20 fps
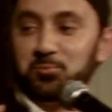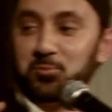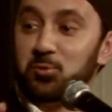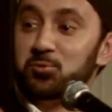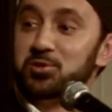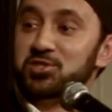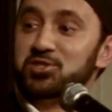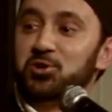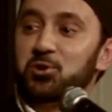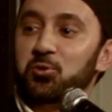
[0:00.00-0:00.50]

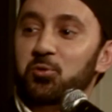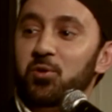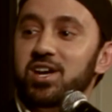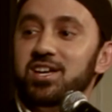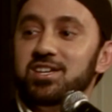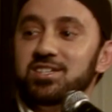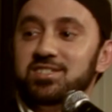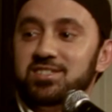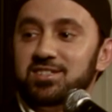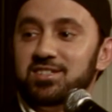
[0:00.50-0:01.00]
What was
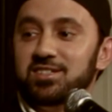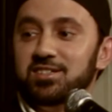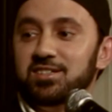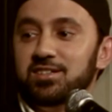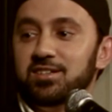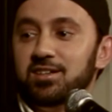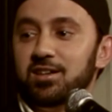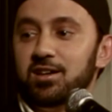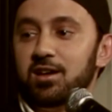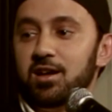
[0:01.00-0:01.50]

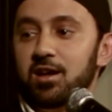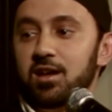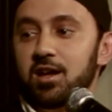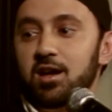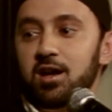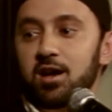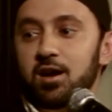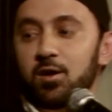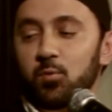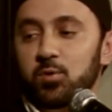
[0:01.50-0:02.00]
crazy
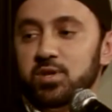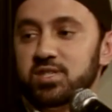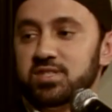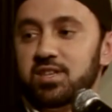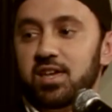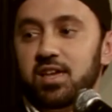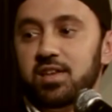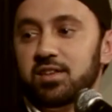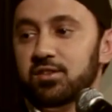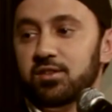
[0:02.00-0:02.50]
was
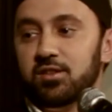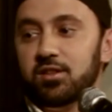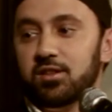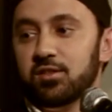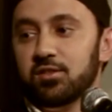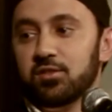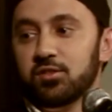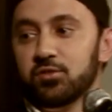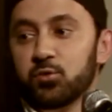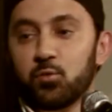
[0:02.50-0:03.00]
that
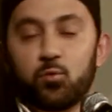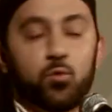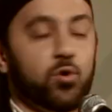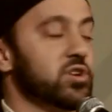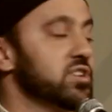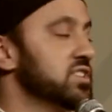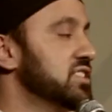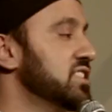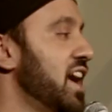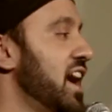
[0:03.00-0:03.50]
the
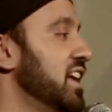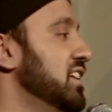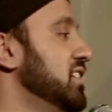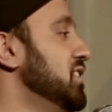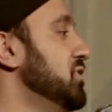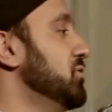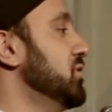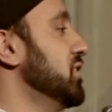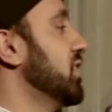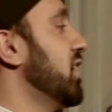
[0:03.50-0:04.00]
worst
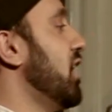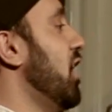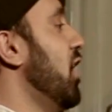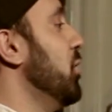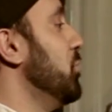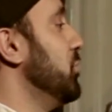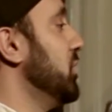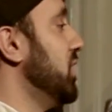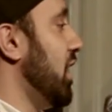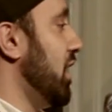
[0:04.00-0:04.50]
hadn't even
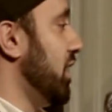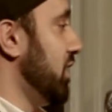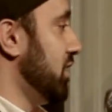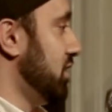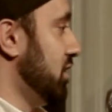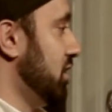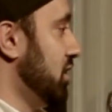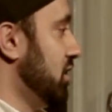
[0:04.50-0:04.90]
come yet.